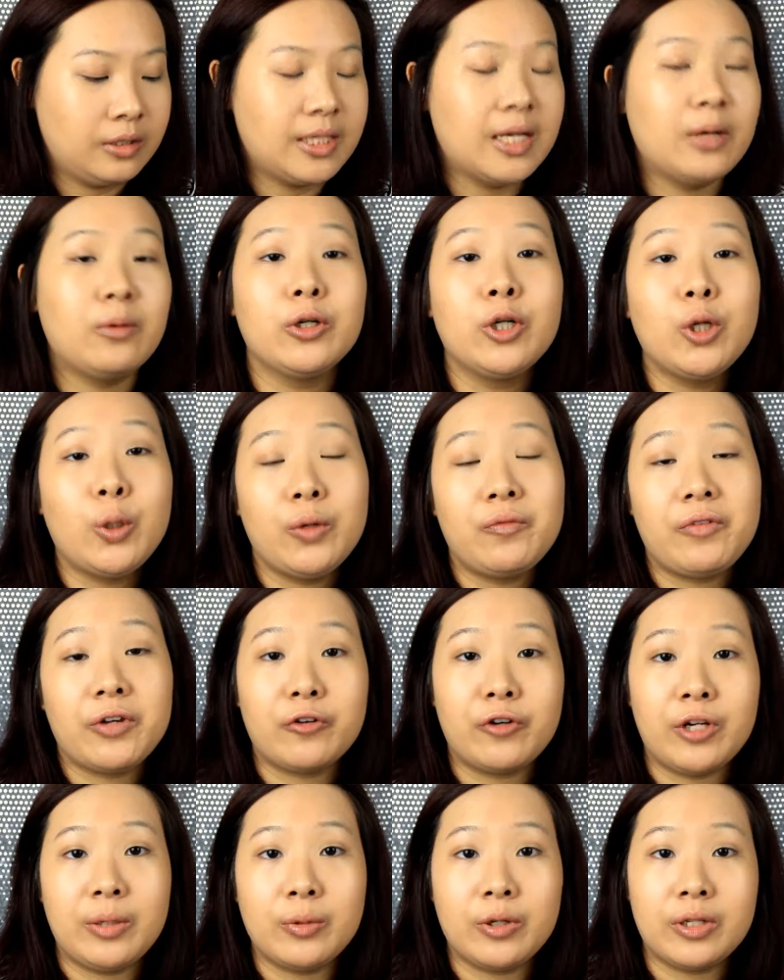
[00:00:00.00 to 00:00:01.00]
then I would go with a
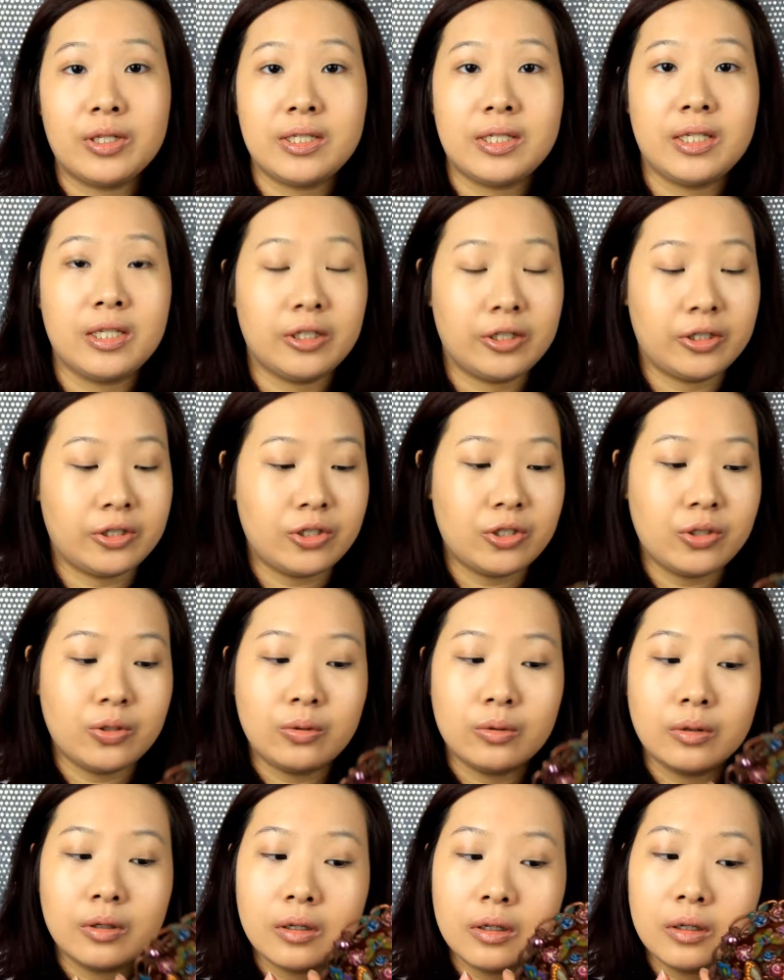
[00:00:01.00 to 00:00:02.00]
cream concealer
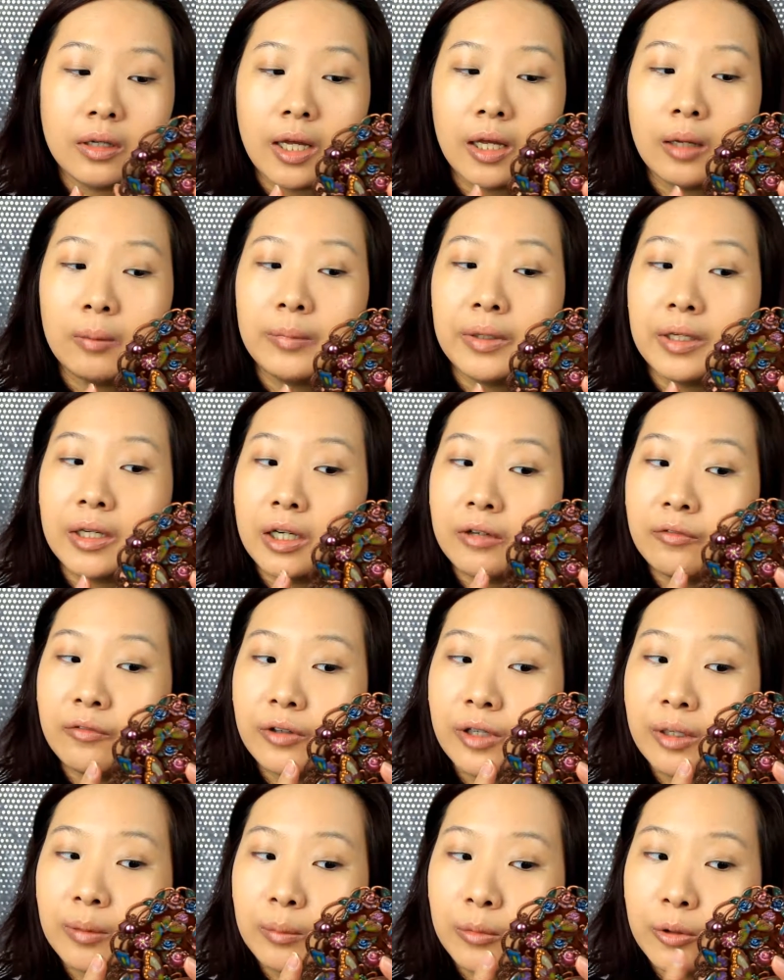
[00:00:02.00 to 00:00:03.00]
to help me
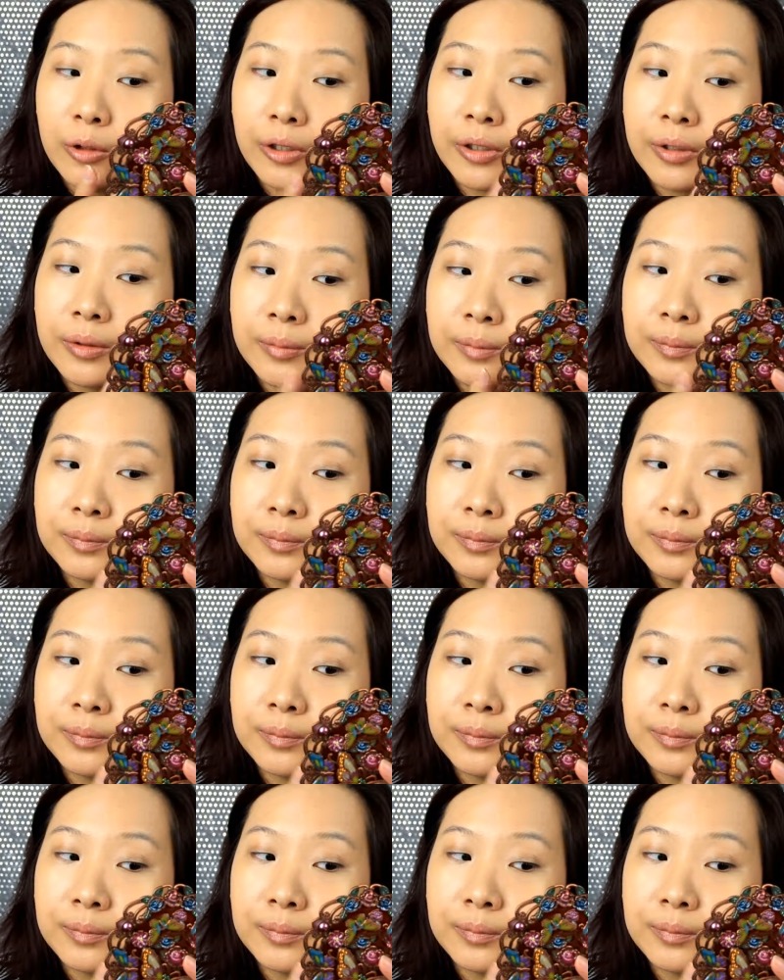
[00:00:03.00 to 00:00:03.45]
cover up more.